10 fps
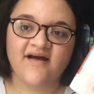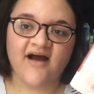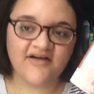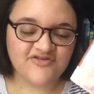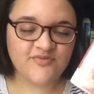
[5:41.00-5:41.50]

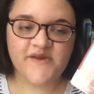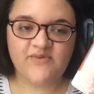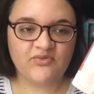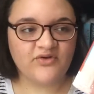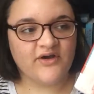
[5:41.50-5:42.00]
other
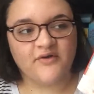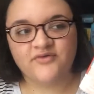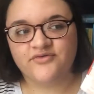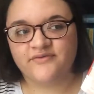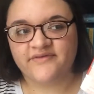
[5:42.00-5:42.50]
people go
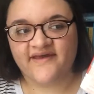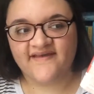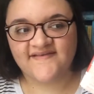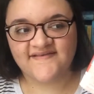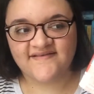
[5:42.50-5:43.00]
through
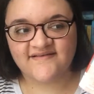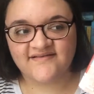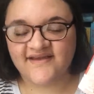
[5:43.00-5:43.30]
this.